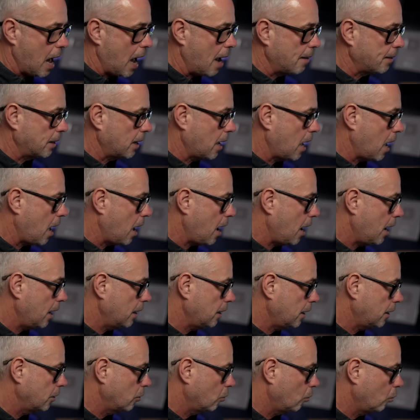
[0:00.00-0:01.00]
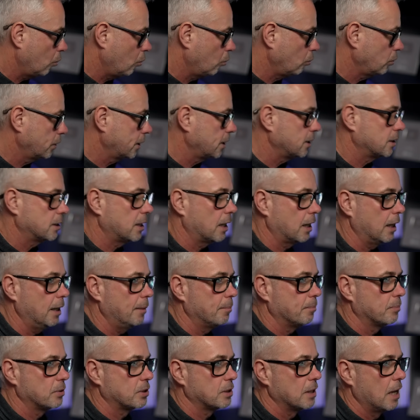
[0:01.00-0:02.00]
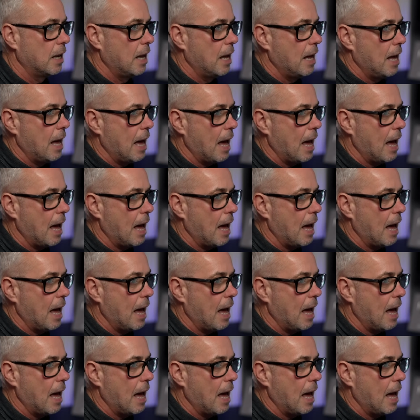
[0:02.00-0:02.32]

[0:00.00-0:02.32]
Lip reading: I'm going to highlight all these clips,